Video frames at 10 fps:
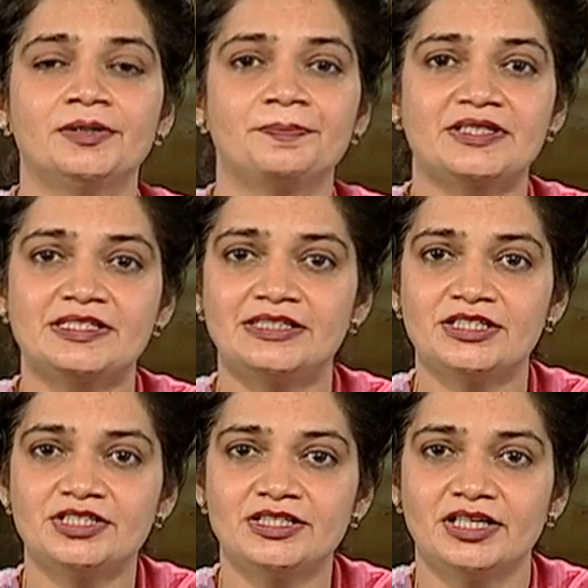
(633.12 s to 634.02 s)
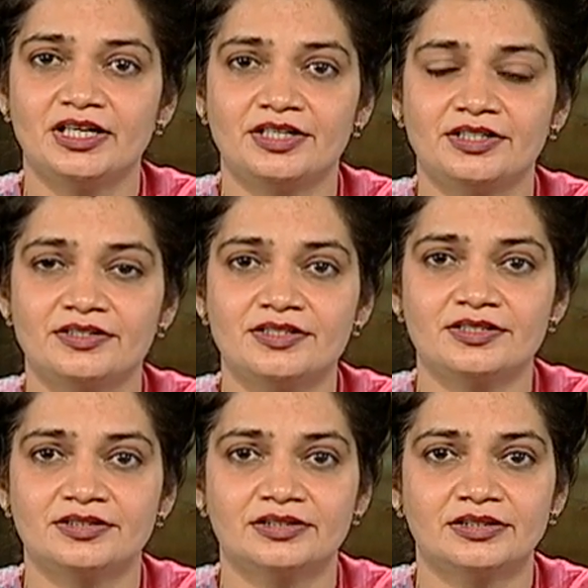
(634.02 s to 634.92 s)
presidential
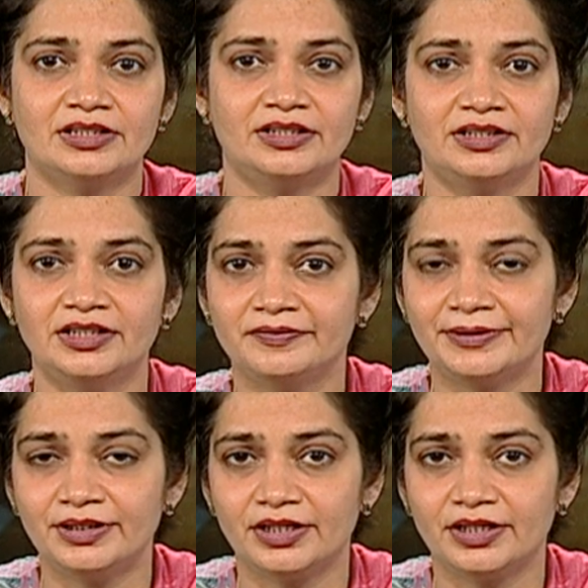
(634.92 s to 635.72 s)
address he delivered